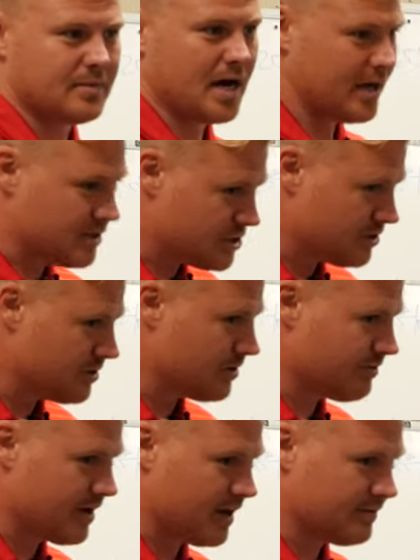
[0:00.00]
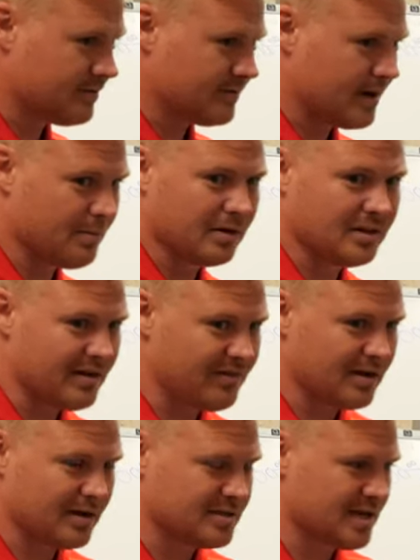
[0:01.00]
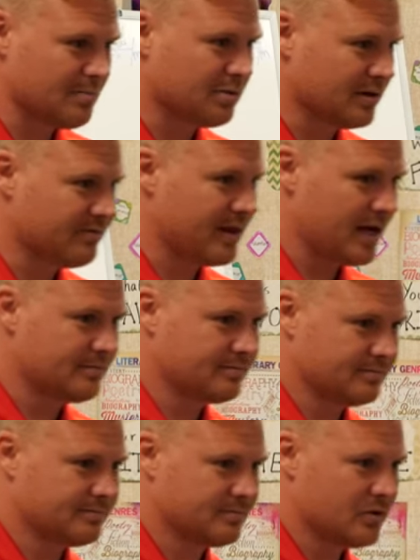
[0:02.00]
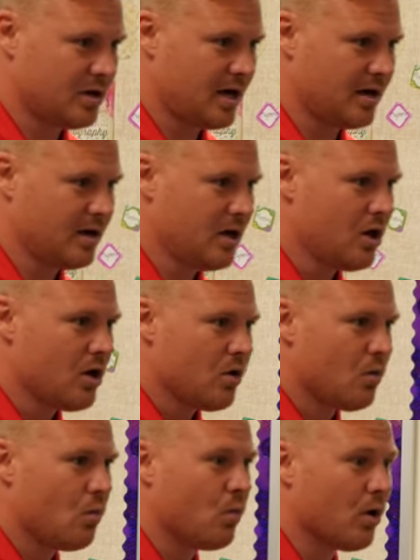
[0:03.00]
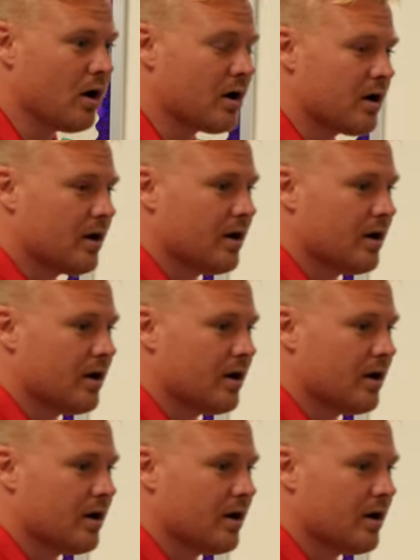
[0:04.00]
I assure you of that. I'm a living example of that, okay? Work